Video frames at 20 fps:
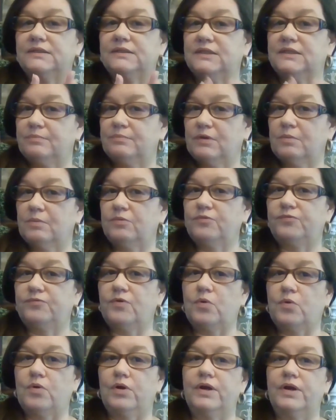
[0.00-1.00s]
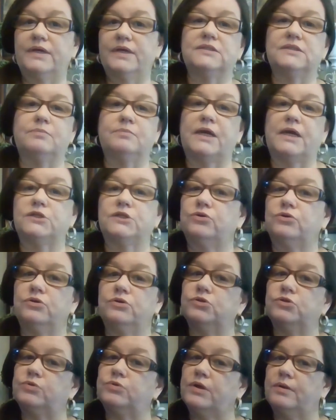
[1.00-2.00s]
Tip number 4 is to make sure
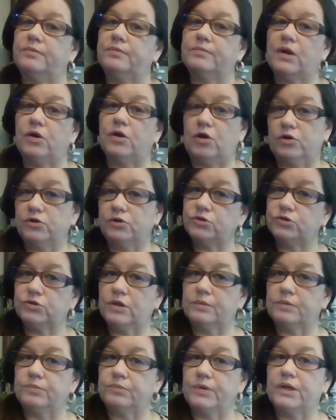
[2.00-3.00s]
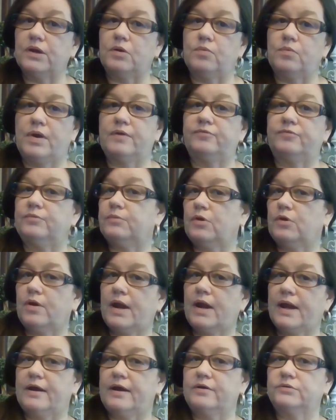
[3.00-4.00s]
you trim all your shrubbery away from
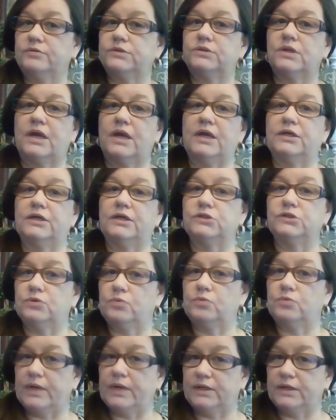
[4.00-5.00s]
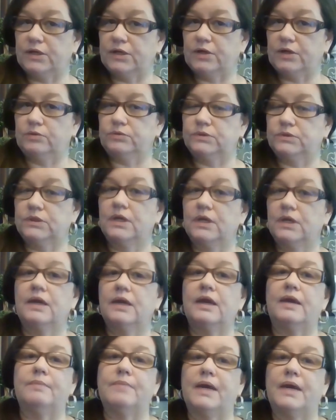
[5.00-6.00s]
your house and your windows,
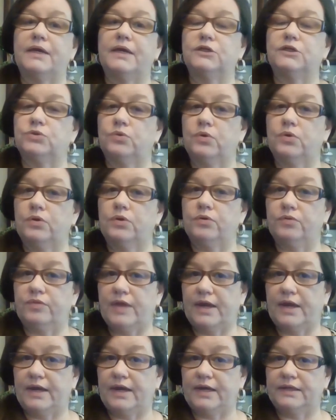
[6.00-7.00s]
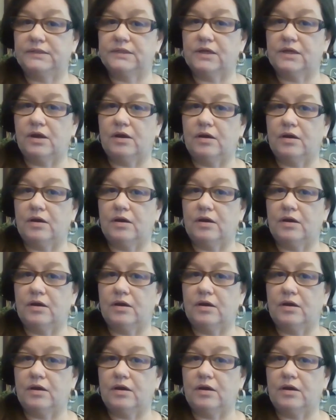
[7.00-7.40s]
and make sure that